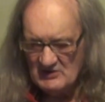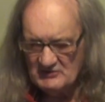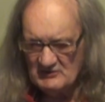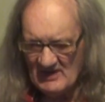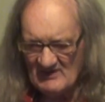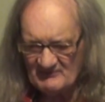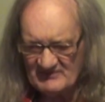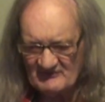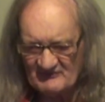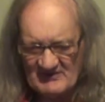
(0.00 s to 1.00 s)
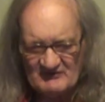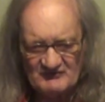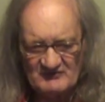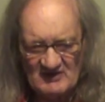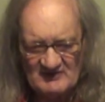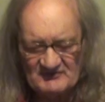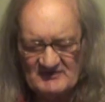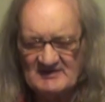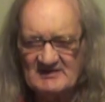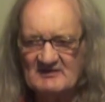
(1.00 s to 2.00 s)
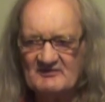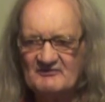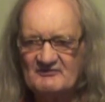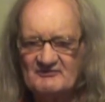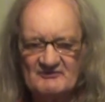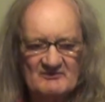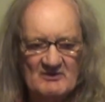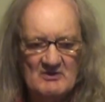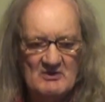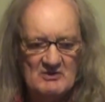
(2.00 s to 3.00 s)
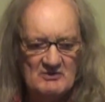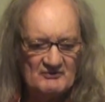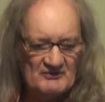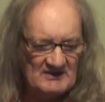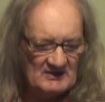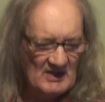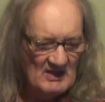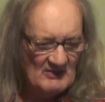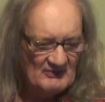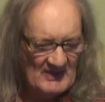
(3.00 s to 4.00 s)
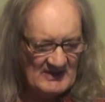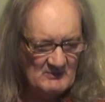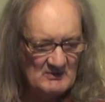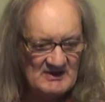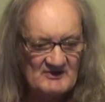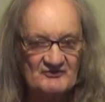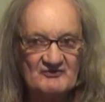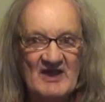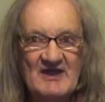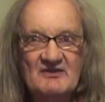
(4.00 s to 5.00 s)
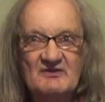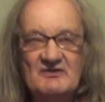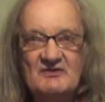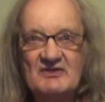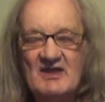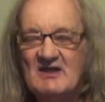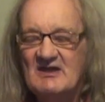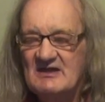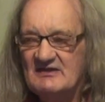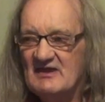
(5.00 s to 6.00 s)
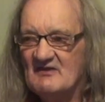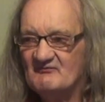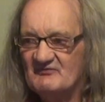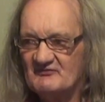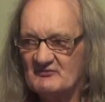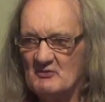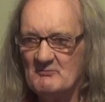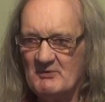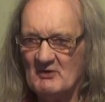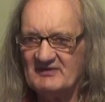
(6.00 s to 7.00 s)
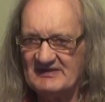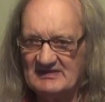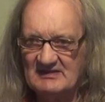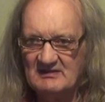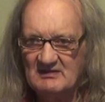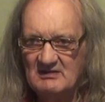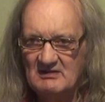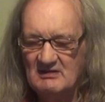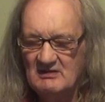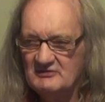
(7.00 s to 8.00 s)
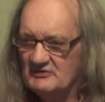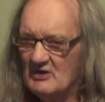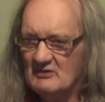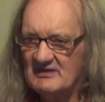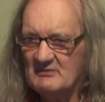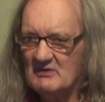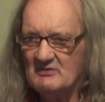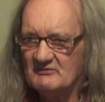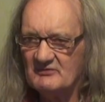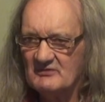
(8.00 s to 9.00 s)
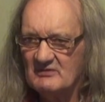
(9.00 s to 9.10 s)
You have the ascension idealists who think they will ascend in their physical body. No, they won't.